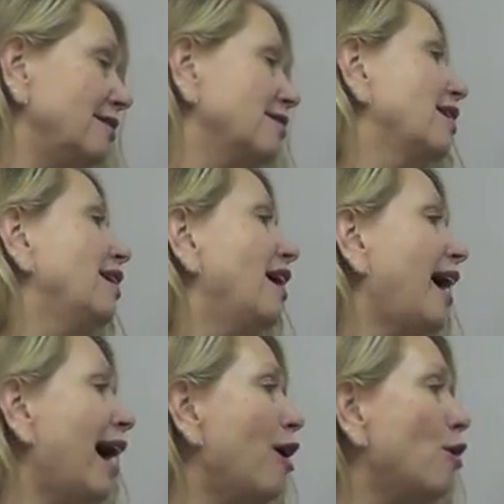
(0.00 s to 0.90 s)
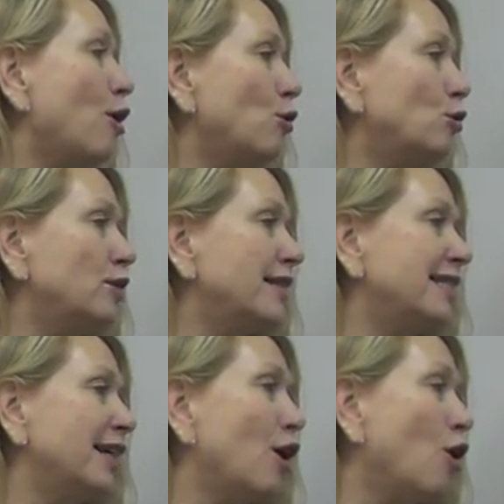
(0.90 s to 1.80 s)
is, how old is
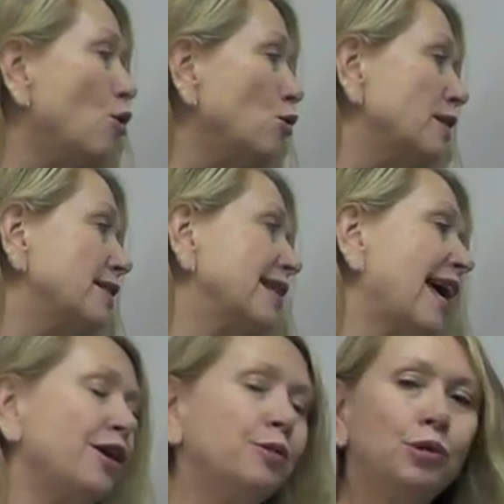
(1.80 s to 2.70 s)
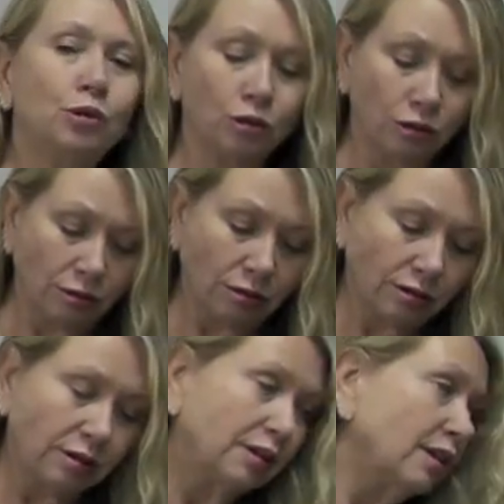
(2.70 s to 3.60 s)
the oldest animal
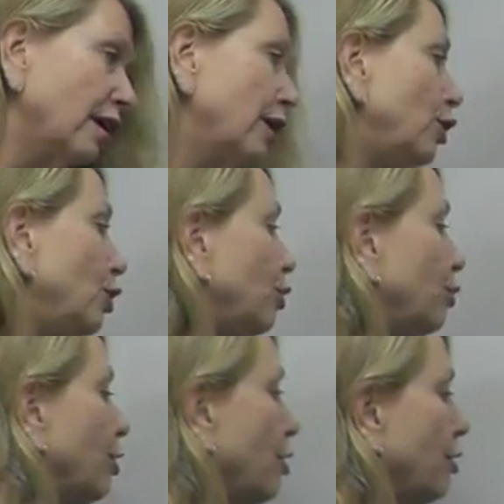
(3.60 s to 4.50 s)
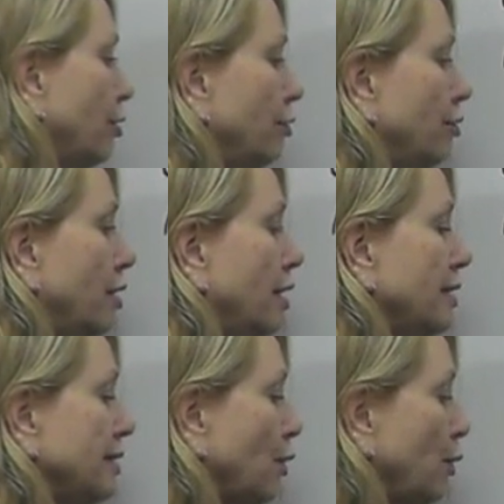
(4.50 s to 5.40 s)
you know?
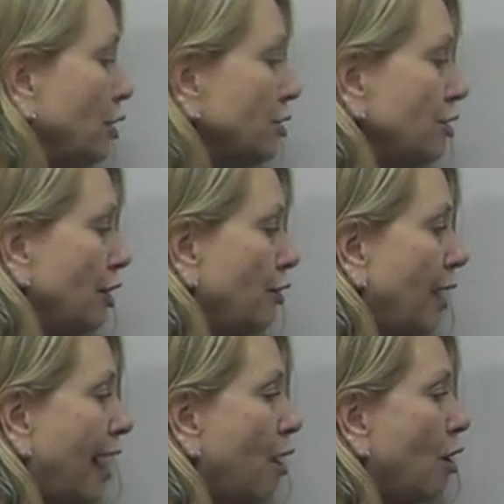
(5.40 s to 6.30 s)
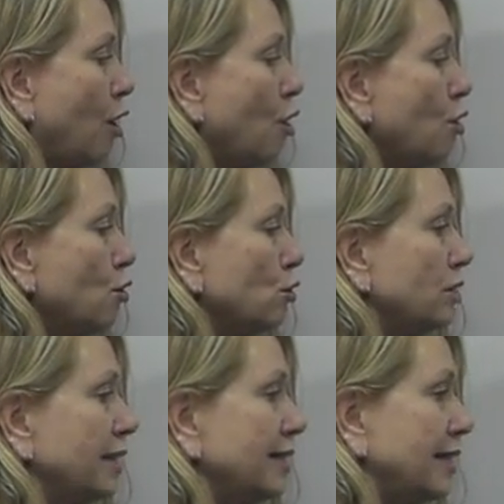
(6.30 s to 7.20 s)
So I want to know how
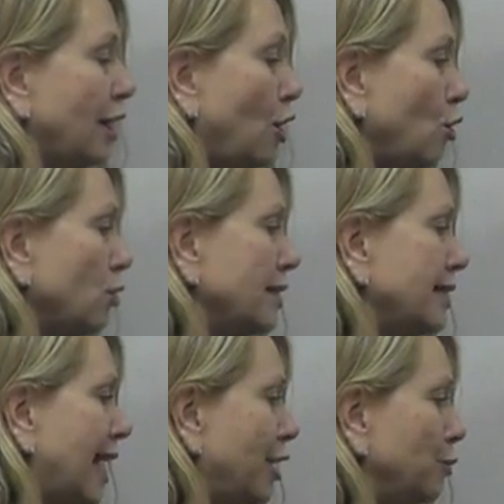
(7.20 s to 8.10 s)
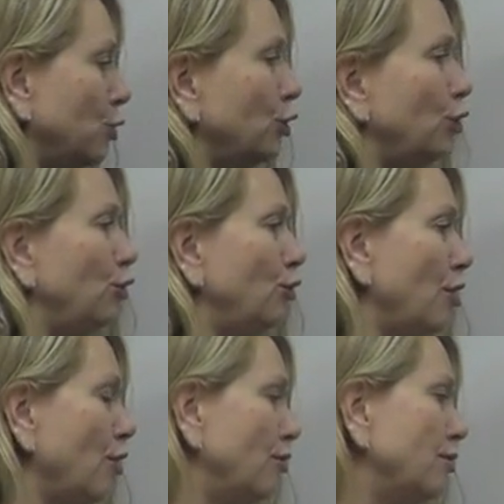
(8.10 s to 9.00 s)
old is the oldest animal you
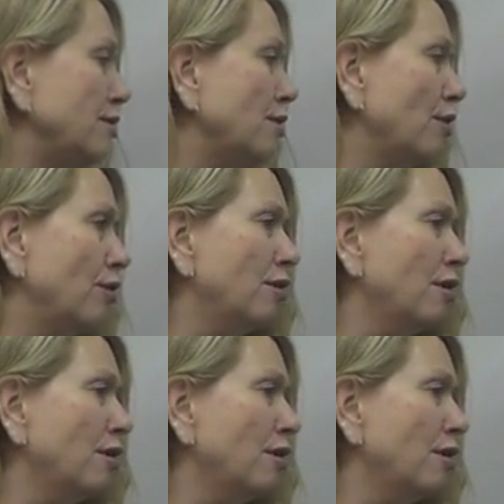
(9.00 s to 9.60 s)
know. So